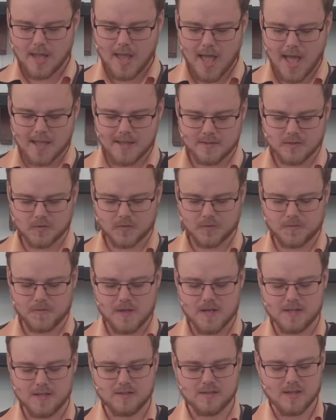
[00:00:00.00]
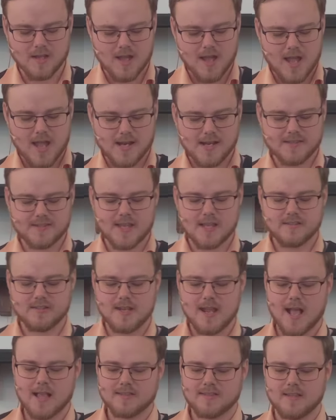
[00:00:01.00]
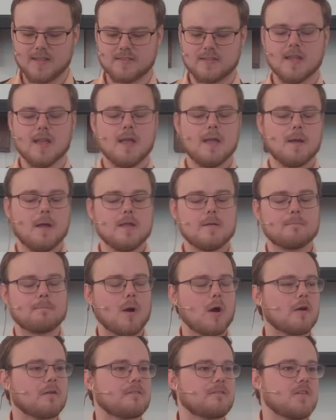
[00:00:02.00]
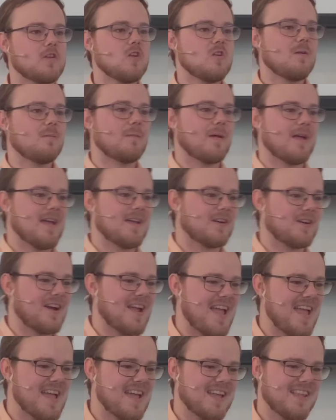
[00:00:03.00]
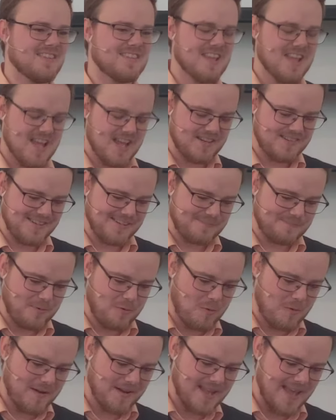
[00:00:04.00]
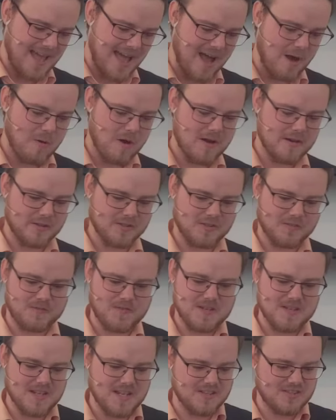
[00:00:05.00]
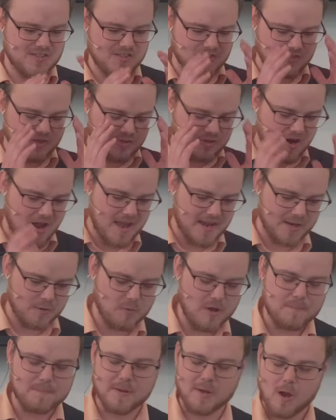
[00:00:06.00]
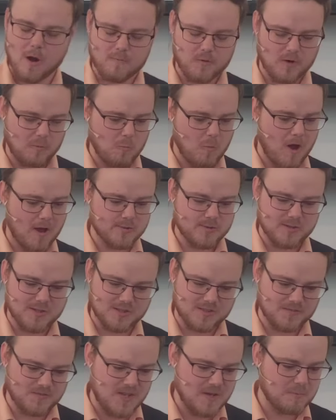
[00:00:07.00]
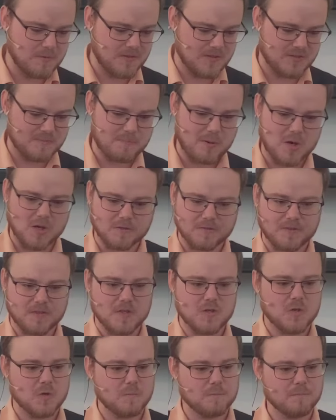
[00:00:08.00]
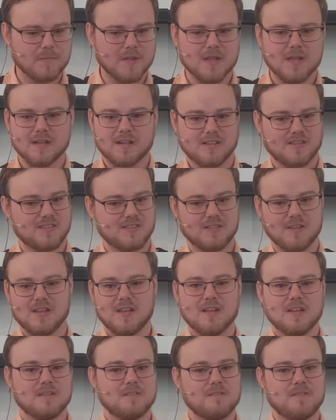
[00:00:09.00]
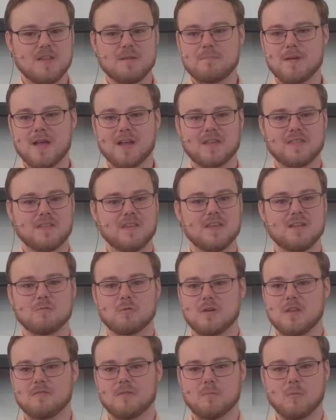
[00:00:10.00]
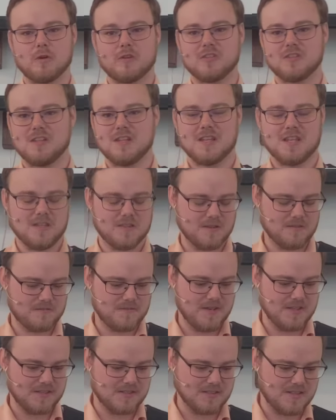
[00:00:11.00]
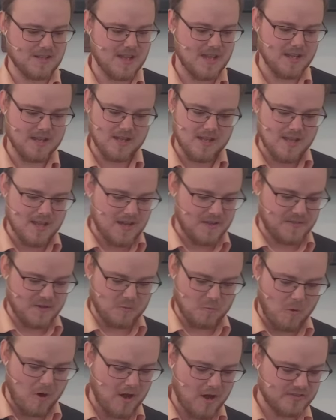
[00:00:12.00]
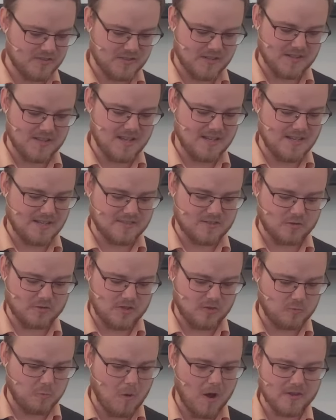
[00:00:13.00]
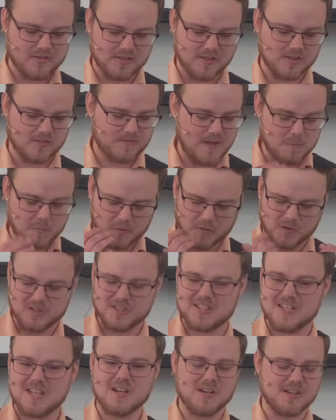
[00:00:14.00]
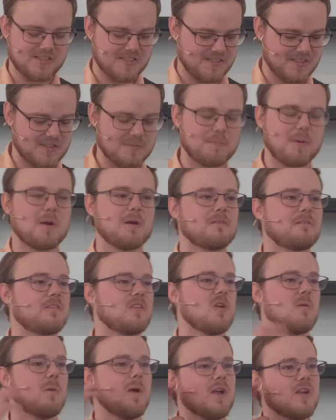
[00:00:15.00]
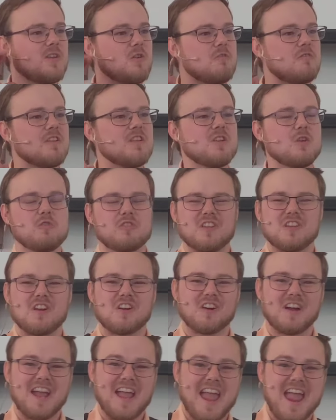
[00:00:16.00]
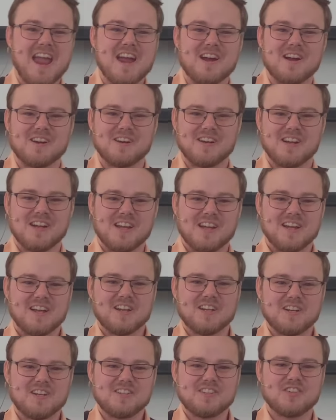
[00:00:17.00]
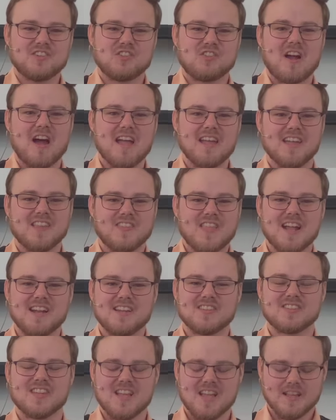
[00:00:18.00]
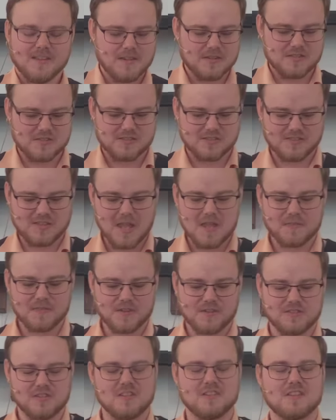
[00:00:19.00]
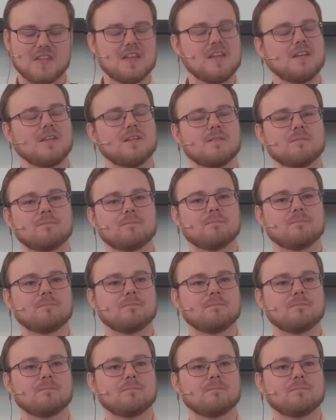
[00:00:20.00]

at his feet. And it says she has this perfume in her hand and she's pouring it out on his feet and she's crying and weeping over it and washing his feet with this perfume because feet back then were even more stinky than feet today and they're washing and so she's washing his feet with her tears and this perfume even using her hair to dry it that is the state that she's in